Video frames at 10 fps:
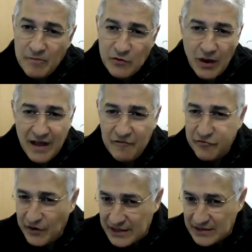So I have
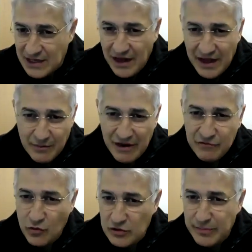friends at
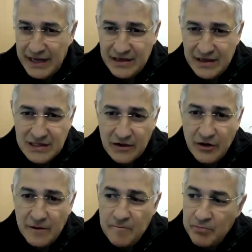IMF, World Bank,
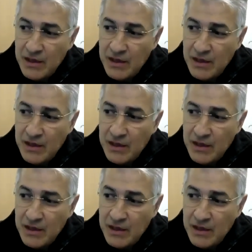etc.